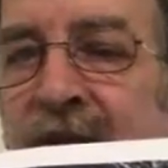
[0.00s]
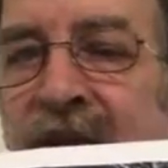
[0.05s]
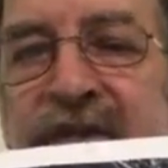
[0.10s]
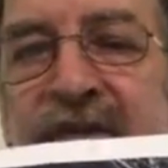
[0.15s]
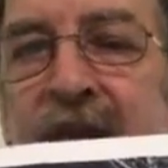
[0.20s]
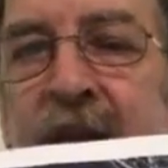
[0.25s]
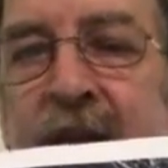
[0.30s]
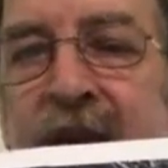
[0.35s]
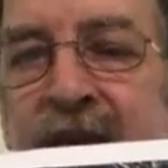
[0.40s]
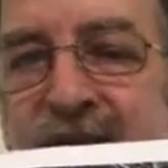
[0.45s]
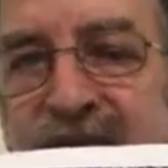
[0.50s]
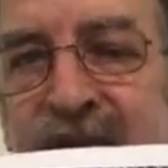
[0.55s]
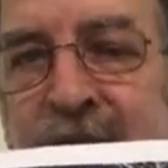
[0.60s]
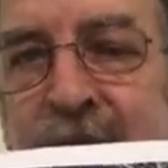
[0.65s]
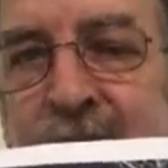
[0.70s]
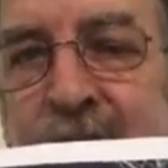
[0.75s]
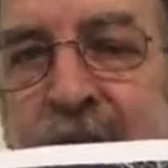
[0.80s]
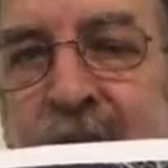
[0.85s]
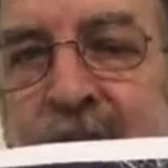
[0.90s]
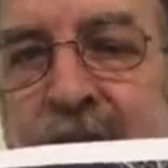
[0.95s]
It's not. It's
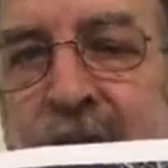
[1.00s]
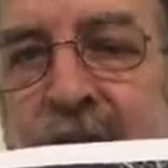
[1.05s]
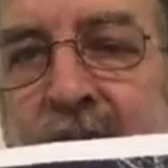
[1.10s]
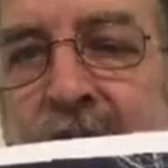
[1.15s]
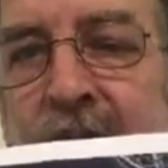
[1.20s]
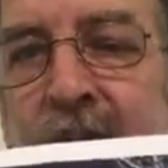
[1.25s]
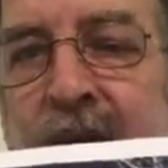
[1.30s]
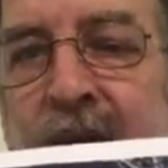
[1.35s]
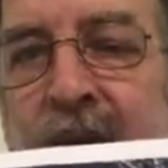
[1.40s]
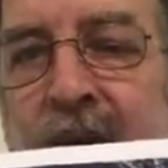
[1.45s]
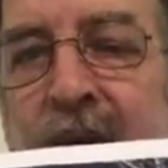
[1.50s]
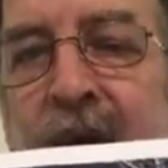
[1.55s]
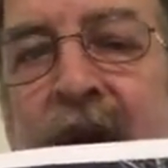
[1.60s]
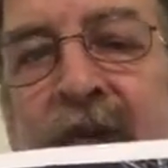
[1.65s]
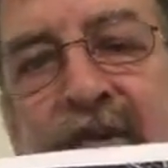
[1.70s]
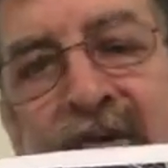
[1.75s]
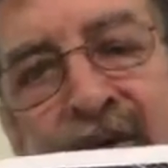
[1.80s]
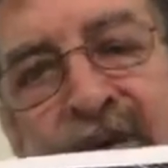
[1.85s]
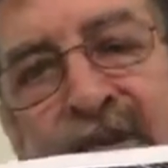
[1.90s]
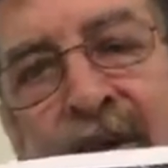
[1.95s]
amber.
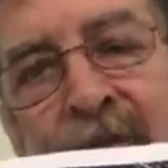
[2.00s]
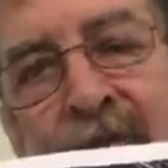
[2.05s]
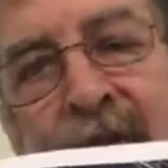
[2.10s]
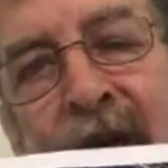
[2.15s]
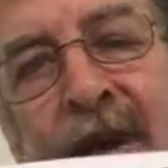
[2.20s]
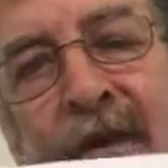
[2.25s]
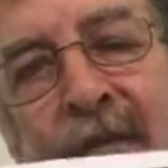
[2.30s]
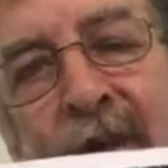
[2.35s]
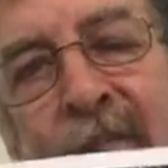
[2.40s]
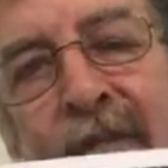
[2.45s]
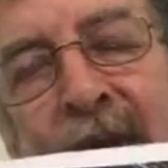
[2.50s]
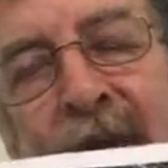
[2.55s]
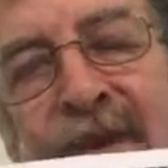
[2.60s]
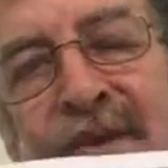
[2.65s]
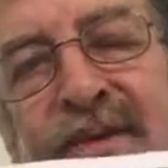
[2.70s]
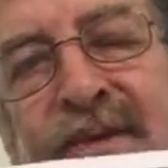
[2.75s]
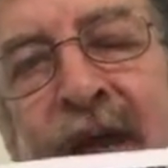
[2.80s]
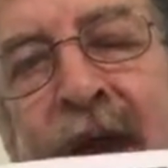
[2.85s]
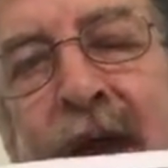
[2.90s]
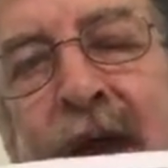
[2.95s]
So somebody
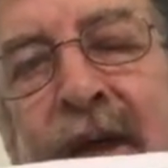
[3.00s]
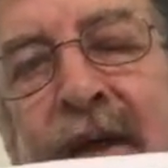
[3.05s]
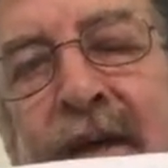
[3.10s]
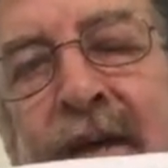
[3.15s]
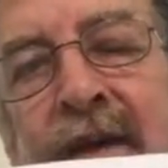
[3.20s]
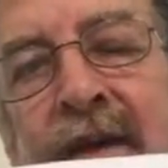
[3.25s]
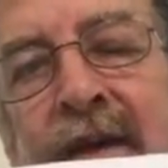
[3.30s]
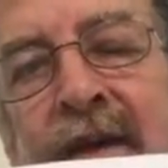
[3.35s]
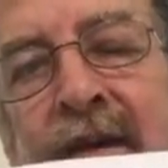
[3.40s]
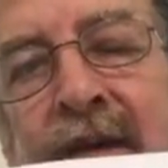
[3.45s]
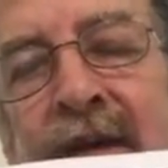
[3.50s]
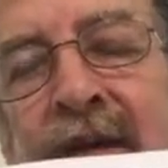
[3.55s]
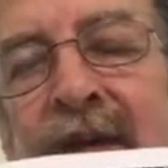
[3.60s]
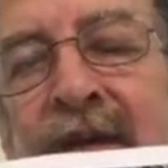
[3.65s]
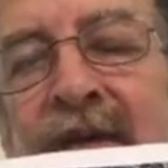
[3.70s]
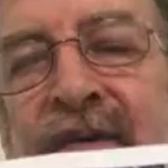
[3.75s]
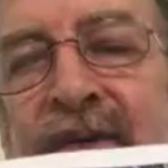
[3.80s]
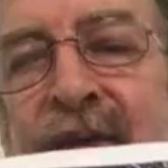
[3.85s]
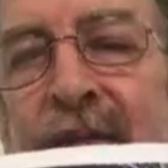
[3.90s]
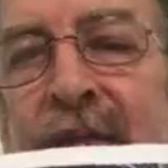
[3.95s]
replaced that.
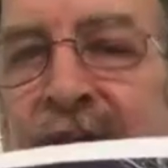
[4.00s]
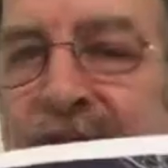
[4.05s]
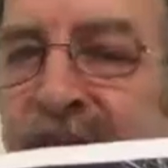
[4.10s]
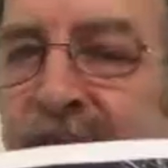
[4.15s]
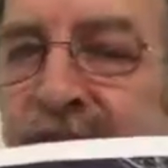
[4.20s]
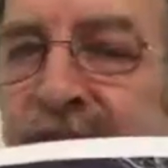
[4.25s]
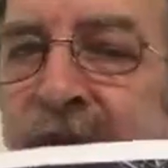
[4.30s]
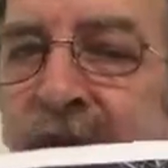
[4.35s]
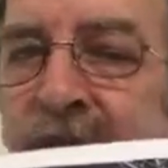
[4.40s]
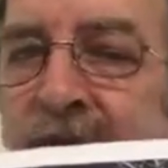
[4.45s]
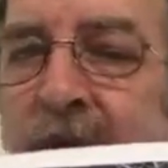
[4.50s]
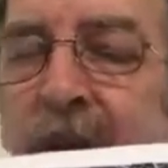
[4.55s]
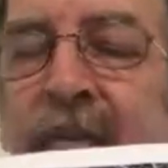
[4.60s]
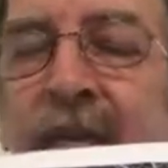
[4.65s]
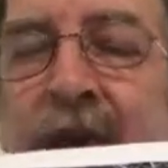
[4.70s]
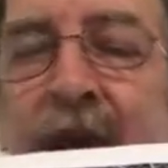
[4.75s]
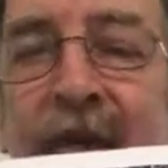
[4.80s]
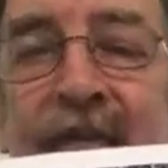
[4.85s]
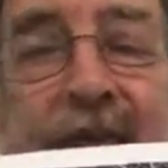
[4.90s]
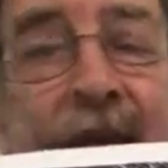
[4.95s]
Somebody took that
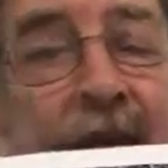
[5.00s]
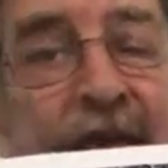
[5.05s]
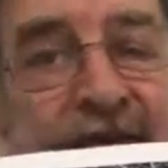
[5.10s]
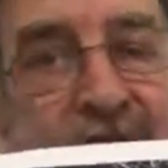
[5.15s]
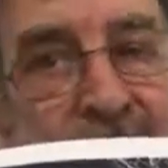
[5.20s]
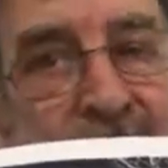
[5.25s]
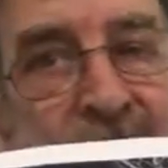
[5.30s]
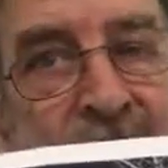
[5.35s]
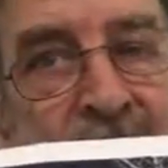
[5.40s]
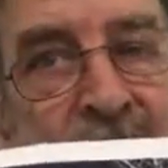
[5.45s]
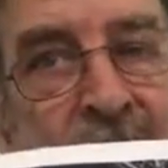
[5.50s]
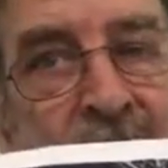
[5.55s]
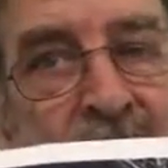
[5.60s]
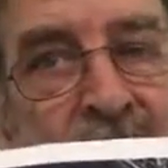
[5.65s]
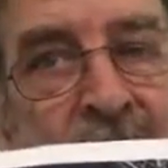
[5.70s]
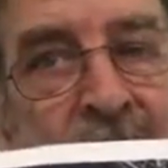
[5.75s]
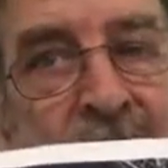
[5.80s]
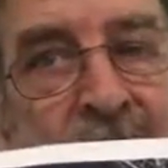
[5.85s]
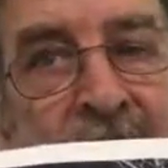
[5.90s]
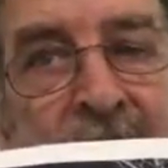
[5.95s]
off, and that's
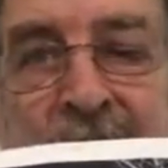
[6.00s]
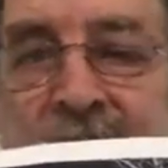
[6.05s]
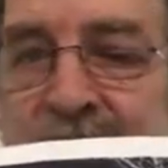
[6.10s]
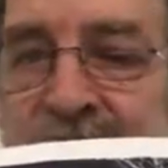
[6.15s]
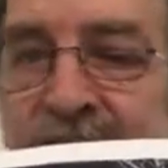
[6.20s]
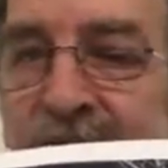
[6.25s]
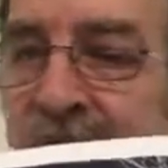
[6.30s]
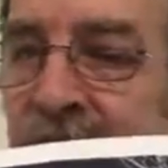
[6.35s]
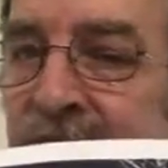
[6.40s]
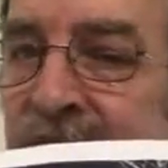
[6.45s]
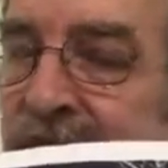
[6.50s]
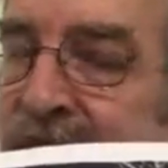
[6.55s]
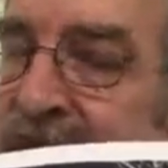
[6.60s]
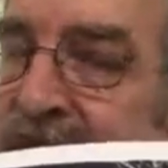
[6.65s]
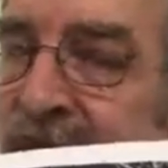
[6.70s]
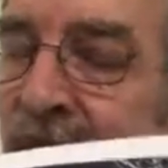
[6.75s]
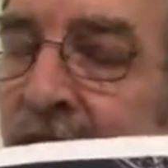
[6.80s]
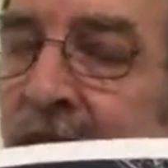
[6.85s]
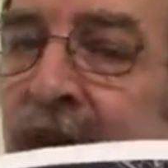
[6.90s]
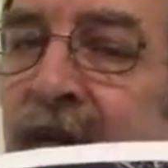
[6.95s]
illegal. That
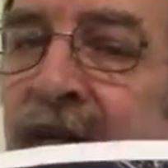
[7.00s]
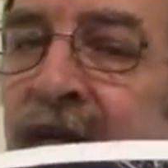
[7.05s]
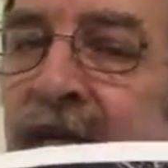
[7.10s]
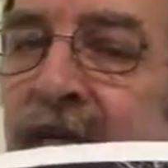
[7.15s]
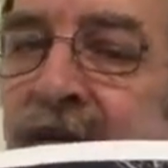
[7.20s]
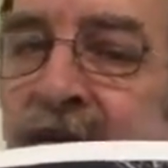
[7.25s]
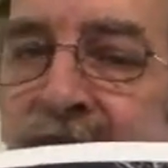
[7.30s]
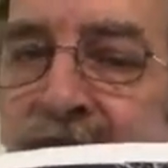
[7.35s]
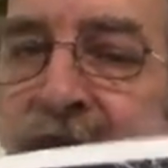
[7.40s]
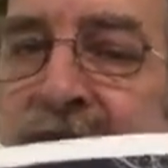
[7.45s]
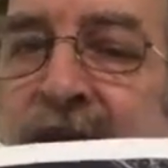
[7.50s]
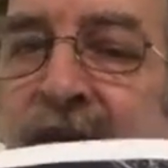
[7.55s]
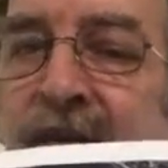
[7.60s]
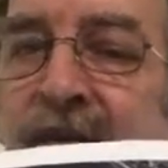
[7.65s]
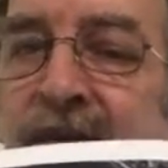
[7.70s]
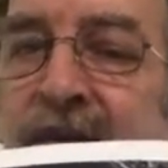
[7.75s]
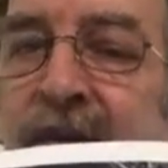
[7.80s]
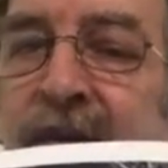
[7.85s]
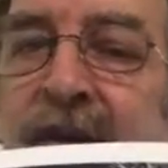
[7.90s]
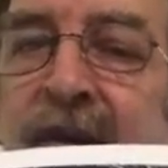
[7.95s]
is not
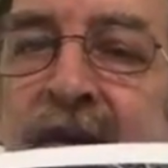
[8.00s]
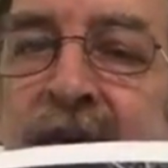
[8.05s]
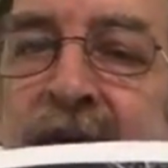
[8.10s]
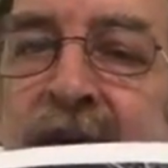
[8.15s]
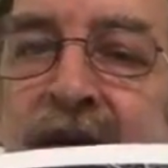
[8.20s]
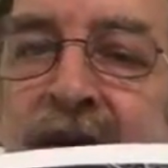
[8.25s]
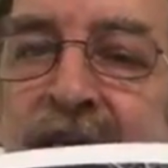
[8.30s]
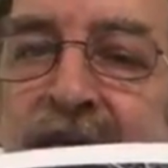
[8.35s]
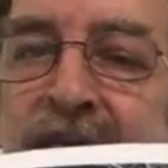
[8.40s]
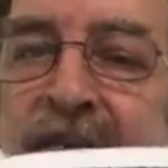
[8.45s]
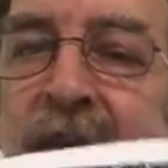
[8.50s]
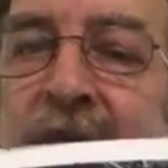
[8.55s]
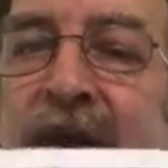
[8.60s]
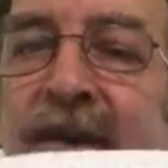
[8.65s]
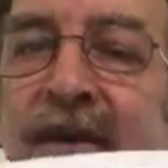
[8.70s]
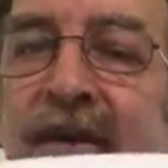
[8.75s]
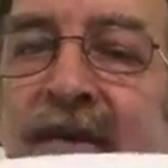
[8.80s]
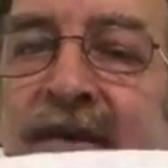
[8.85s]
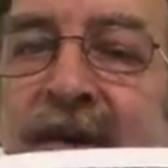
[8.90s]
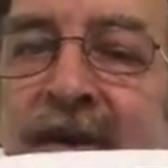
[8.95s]
legal.
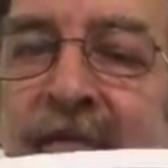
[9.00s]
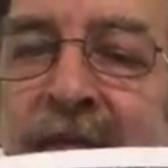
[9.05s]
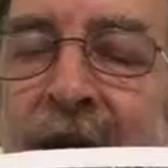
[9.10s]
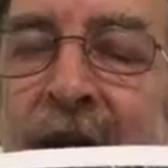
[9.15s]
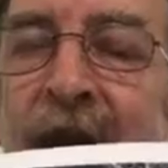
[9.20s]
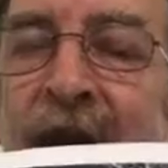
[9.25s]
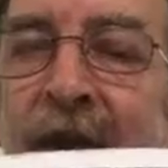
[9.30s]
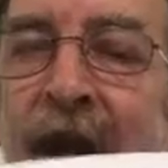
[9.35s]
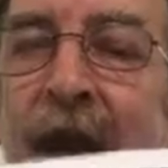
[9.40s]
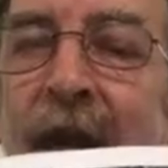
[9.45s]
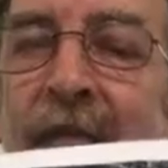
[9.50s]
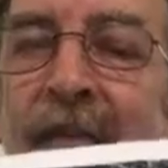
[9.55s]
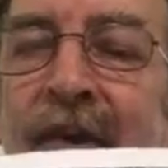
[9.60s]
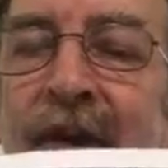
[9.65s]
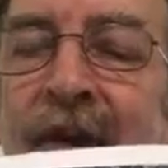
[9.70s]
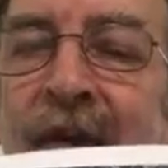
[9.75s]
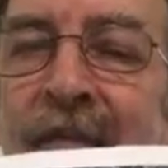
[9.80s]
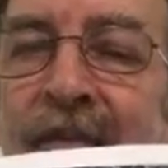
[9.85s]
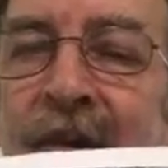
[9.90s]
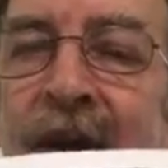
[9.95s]
Red goes in the back,
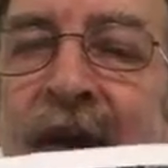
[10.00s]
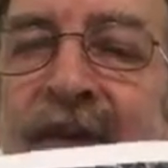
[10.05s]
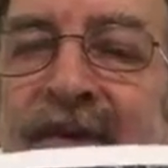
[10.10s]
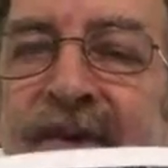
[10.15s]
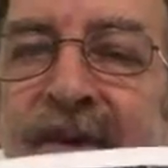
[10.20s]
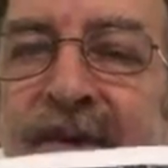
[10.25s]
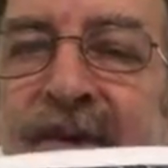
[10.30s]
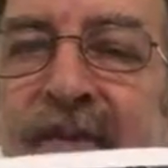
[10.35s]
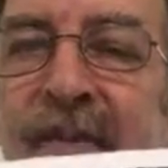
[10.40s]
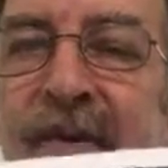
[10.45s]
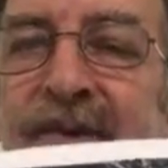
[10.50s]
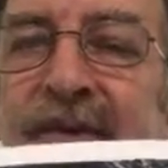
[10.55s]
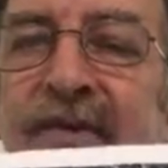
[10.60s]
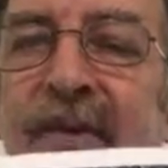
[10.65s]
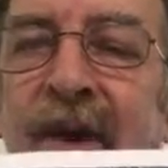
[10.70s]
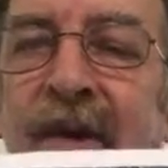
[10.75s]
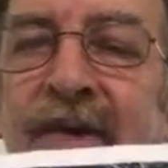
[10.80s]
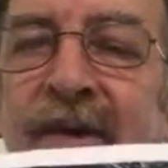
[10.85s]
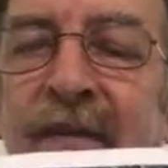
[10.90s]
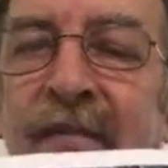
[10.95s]
amber in the front, tells you which
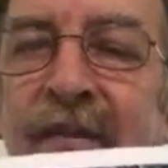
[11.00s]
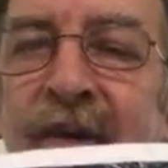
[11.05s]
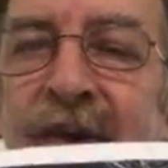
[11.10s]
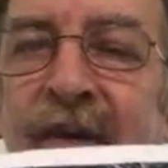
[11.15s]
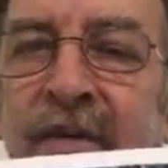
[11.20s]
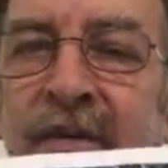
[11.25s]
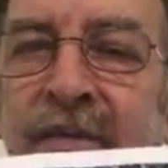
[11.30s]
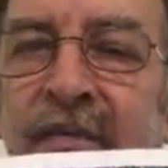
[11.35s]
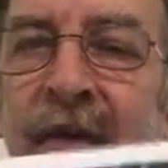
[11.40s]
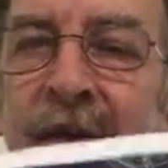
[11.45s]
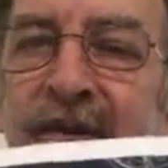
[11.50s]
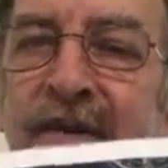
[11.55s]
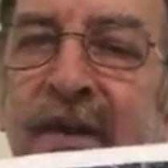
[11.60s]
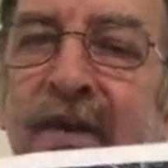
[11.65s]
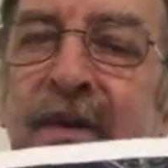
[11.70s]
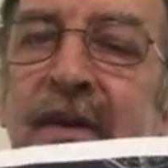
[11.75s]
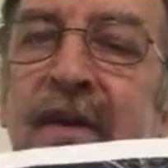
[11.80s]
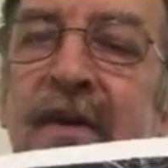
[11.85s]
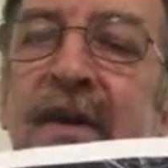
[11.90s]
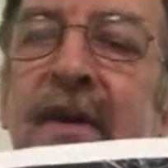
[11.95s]
direction the vehicle is
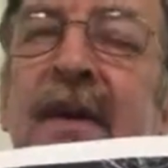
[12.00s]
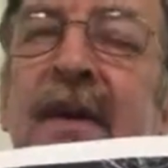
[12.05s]
facing.